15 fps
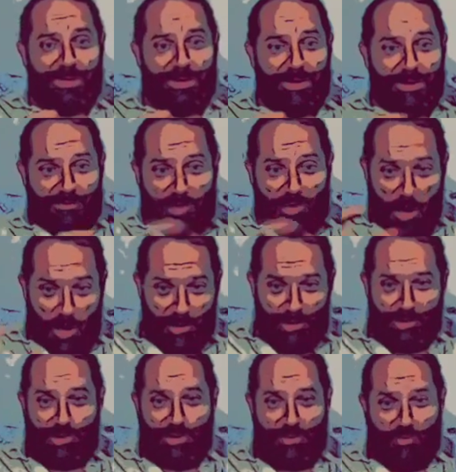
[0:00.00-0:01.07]
of
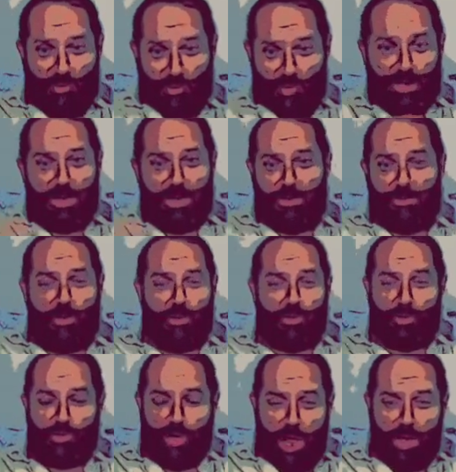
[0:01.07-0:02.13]
knowledge, of ordinary
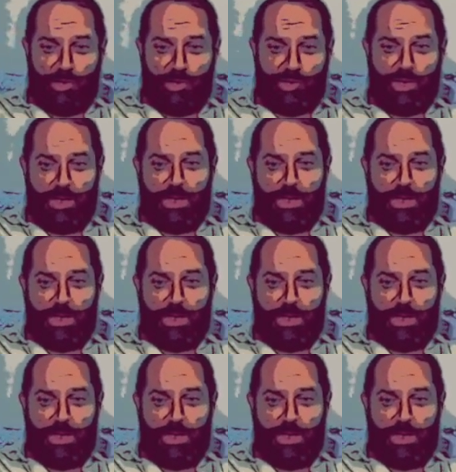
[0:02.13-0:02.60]
vulgar knowledge,